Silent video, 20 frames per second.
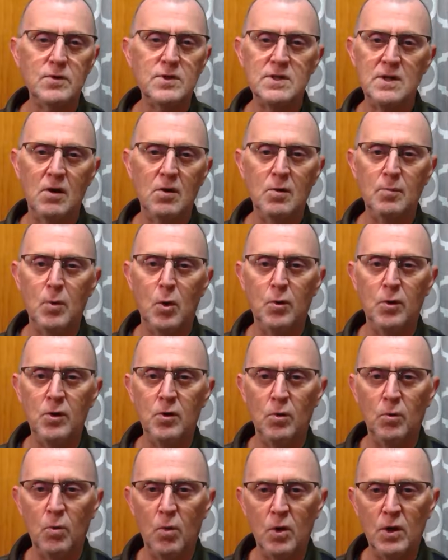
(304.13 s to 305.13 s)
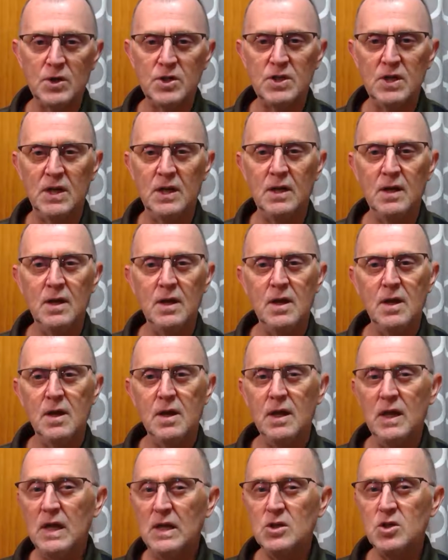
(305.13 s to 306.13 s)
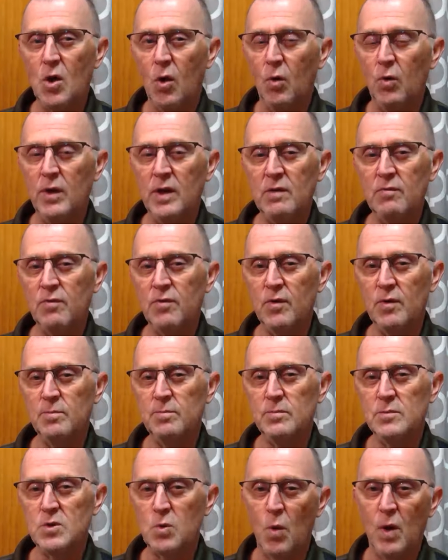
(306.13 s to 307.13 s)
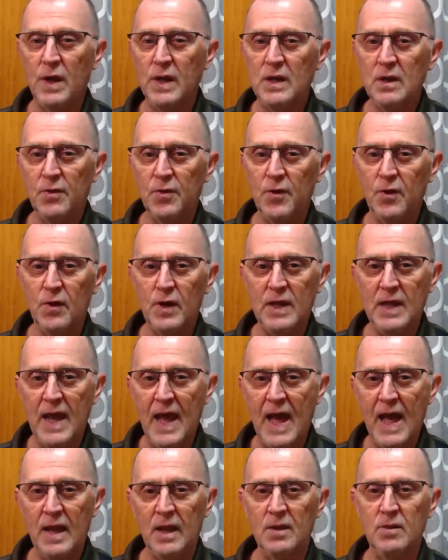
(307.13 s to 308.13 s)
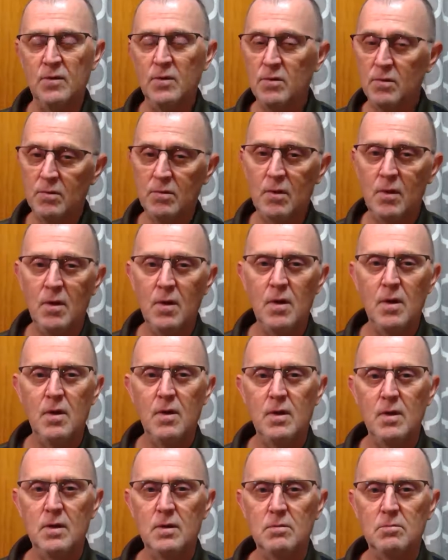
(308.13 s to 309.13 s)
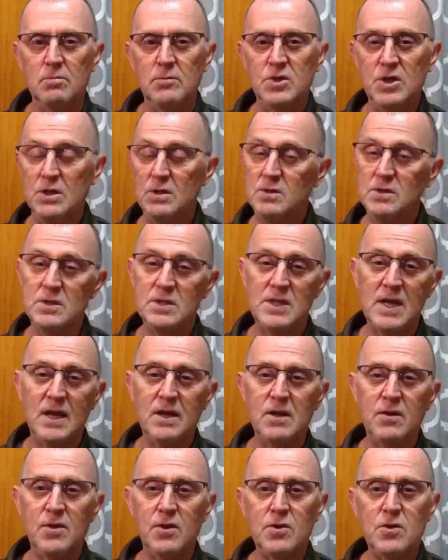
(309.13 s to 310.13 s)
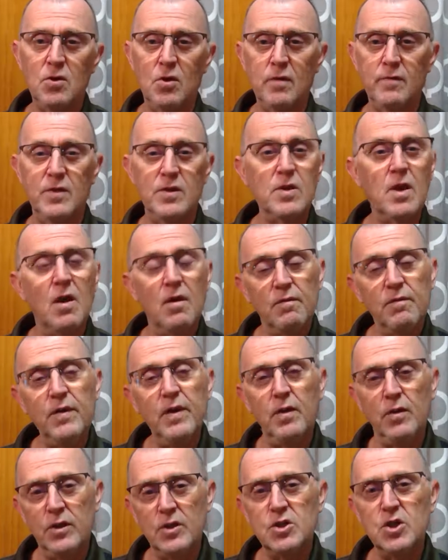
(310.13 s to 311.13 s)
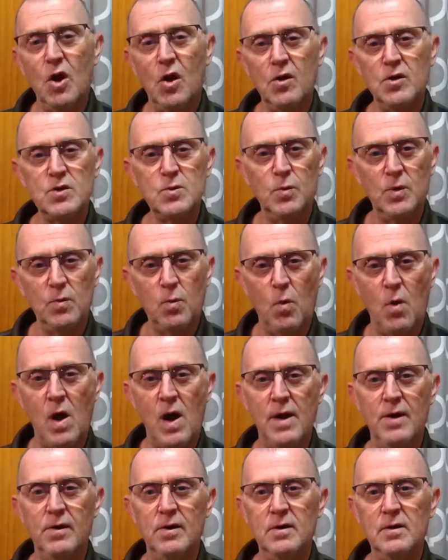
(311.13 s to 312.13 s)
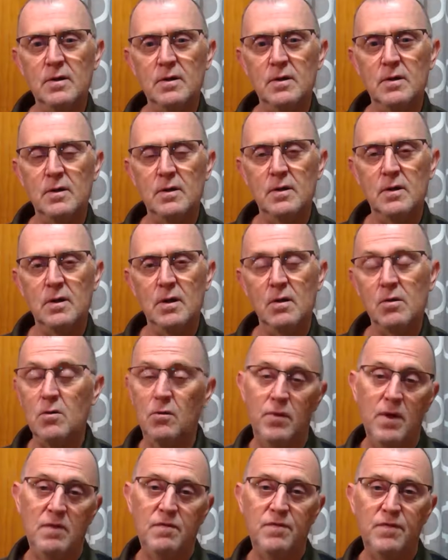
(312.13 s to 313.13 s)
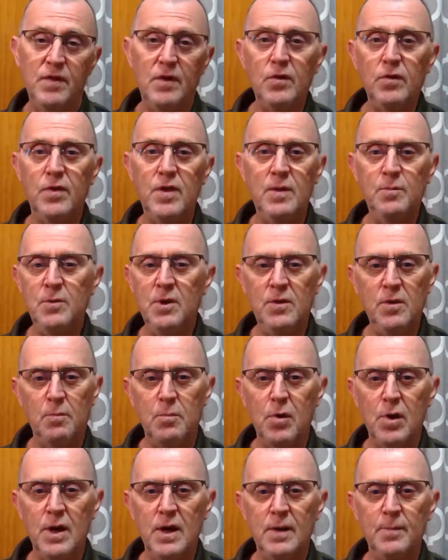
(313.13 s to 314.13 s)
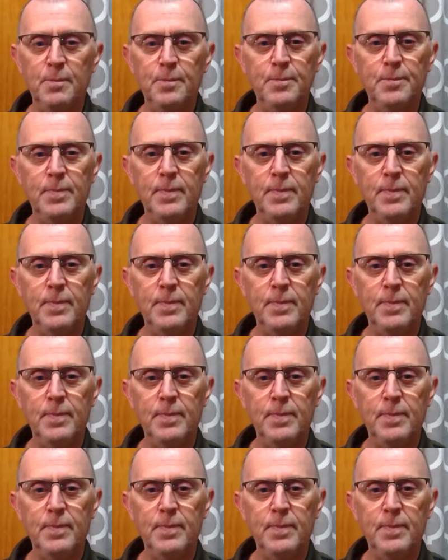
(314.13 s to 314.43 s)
ceremonial washing, each holding from 20 to 30 gallons. Jesus said to the servants, Fill the jars with water. So they filled them to the brim.